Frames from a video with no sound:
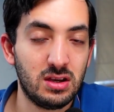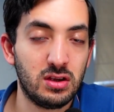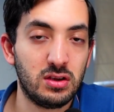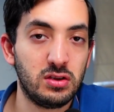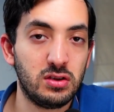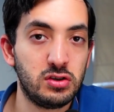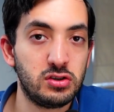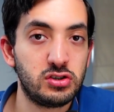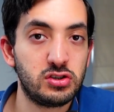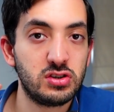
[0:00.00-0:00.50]

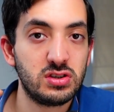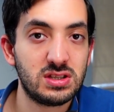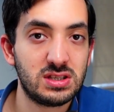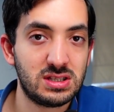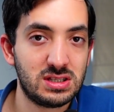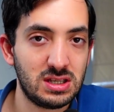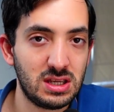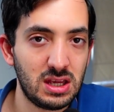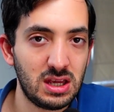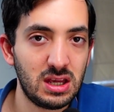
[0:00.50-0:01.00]
you should
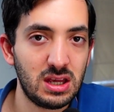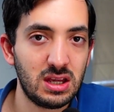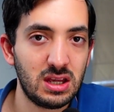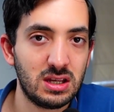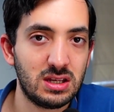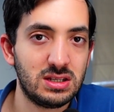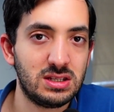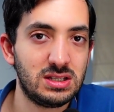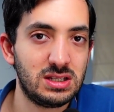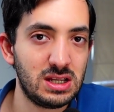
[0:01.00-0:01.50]
see
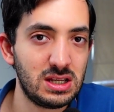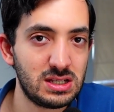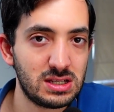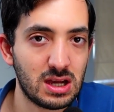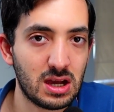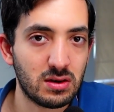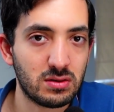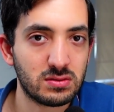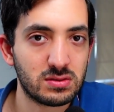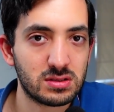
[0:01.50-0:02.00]

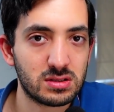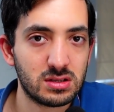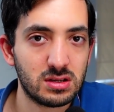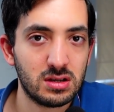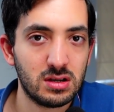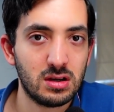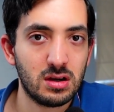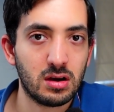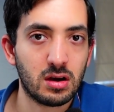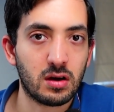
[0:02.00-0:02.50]
details
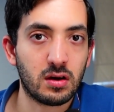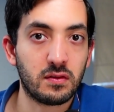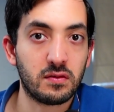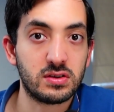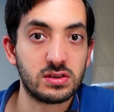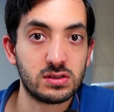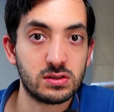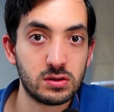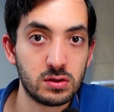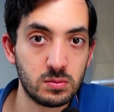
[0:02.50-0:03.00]
of a
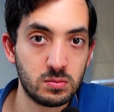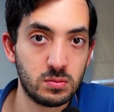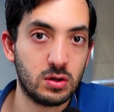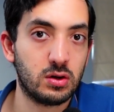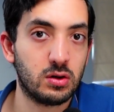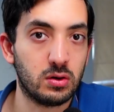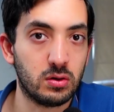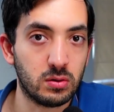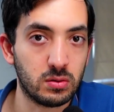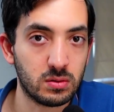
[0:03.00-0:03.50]
Zoom
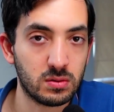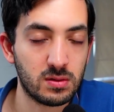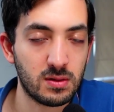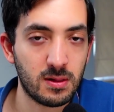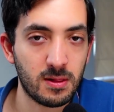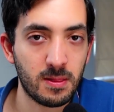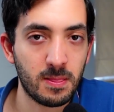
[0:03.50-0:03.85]
call